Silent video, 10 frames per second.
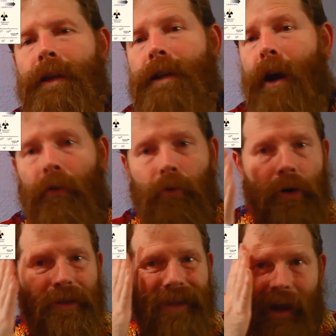Now, of
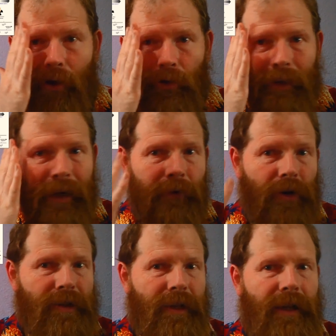course, the outer layer of
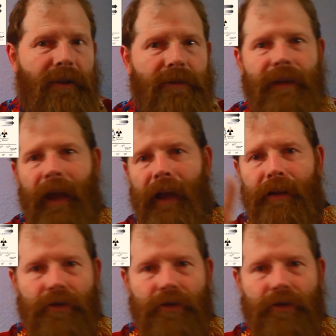our skin is dead,